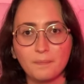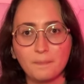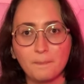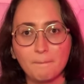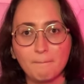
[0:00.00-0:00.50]

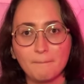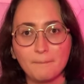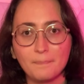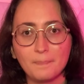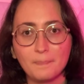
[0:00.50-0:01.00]

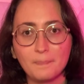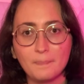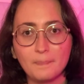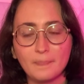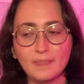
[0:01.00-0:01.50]

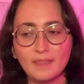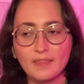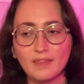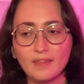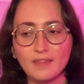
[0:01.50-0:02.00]

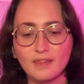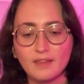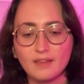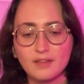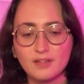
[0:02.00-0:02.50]

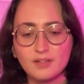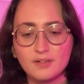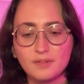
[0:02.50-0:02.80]
Nobody speaks.